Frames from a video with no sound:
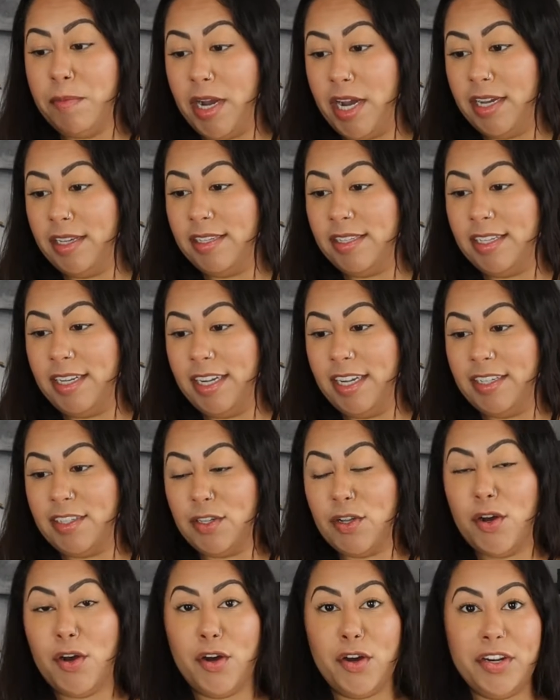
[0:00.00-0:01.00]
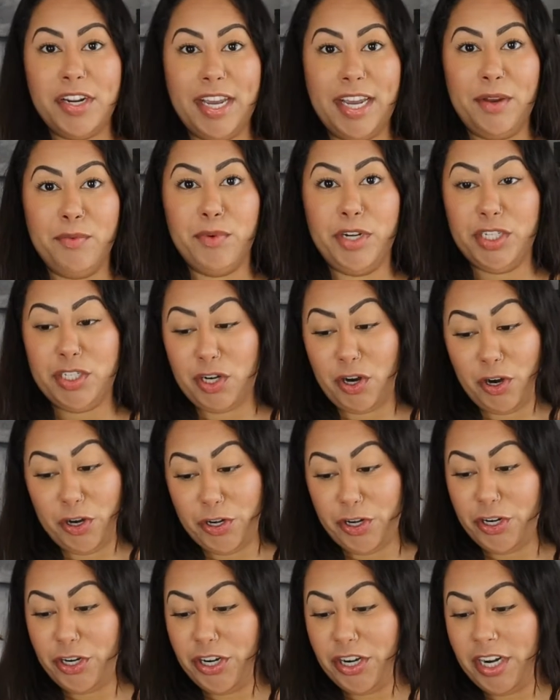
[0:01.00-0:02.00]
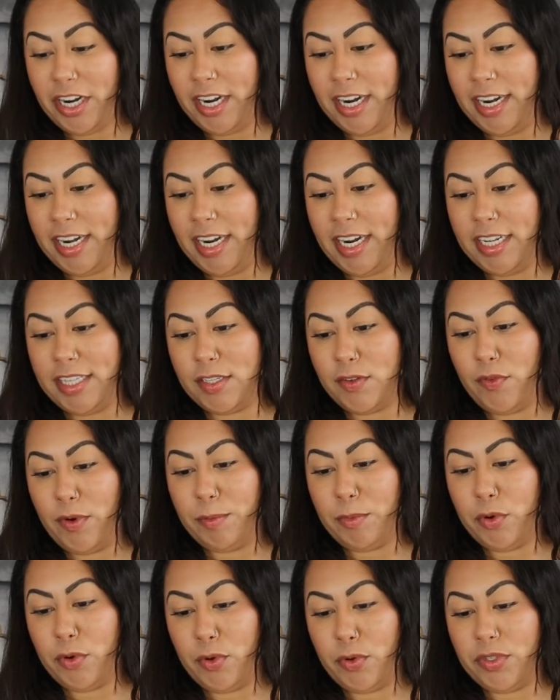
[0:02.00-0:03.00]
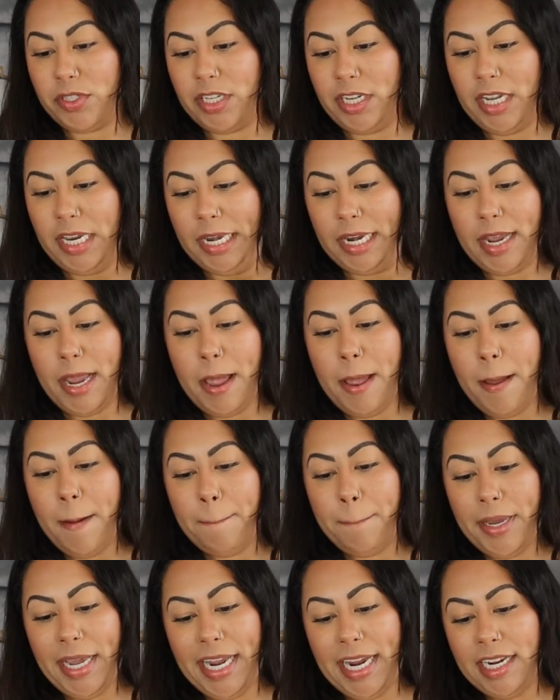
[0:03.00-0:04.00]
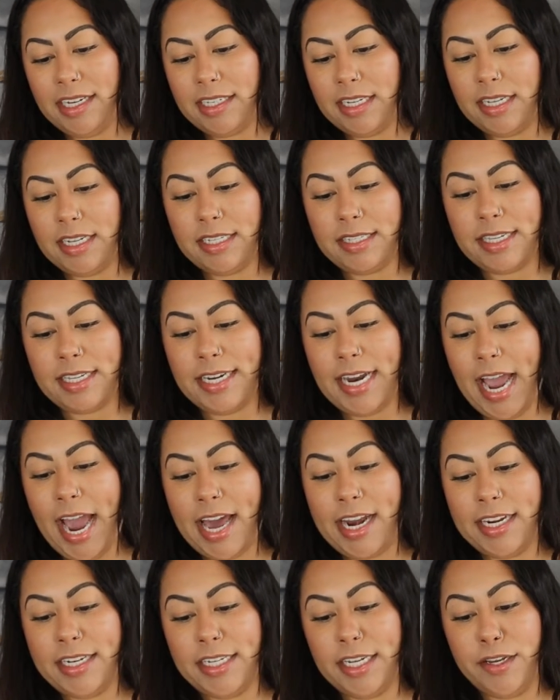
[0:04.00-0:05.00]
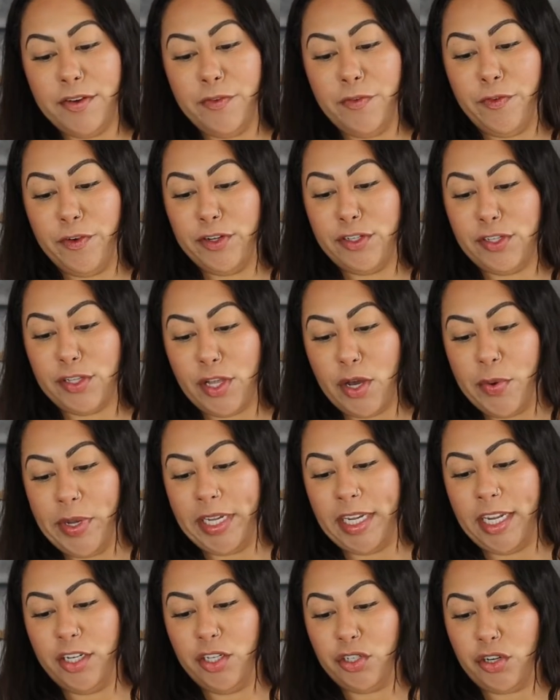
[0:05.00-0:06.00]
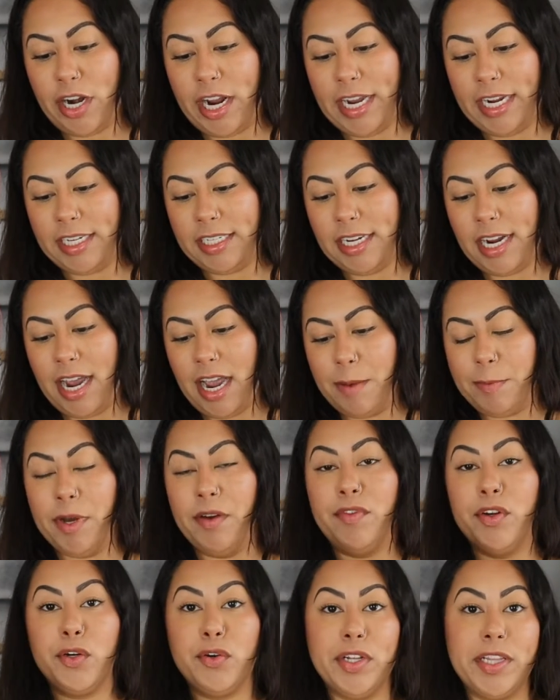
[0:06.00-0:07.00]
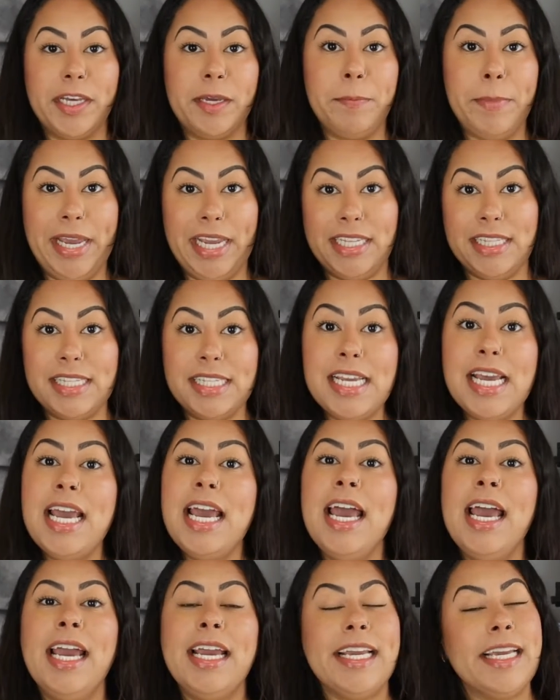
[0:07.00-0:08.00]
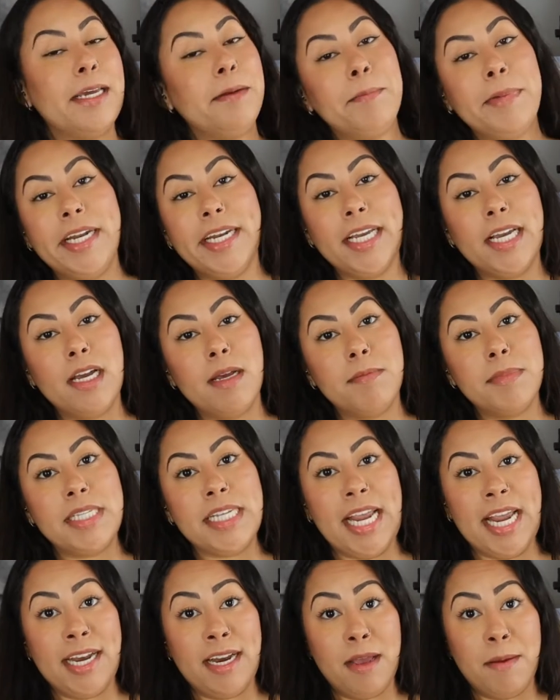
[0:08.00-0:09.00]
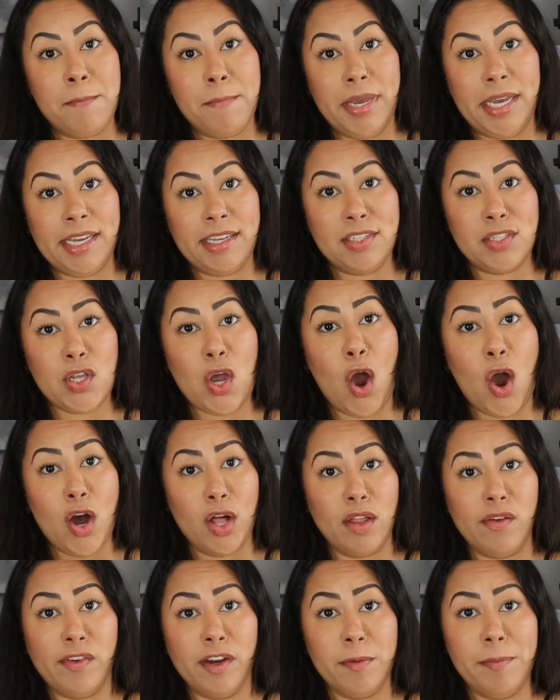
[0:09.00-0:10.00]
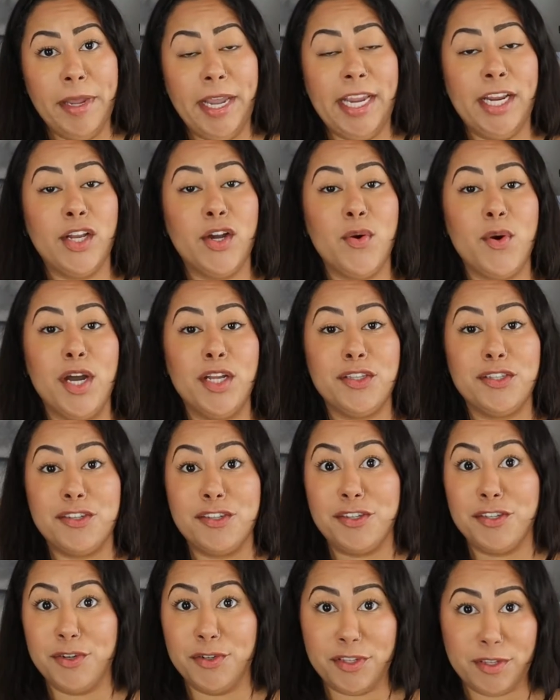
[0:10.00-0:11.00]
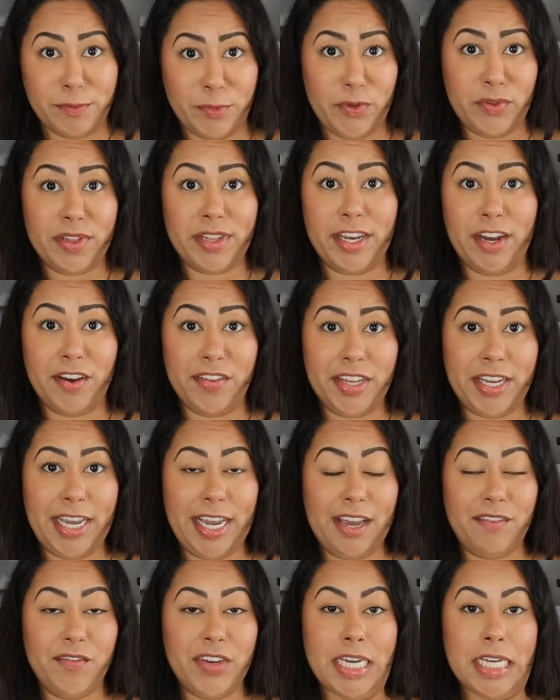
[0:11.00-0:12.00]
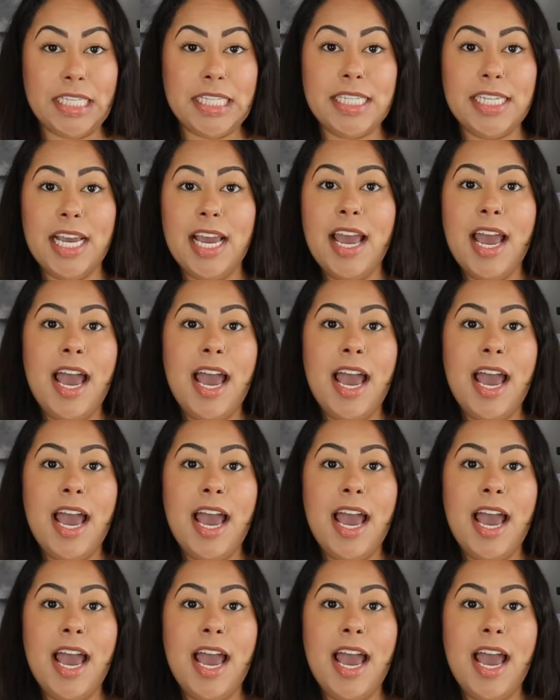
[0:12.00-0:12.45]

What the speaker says: must. It's called a retarder, and it's from Golden Paint. It's an additive for slowing and drying time of acrylic paints and mediums, and it makes all of your paint go on so smoothly on the canvas.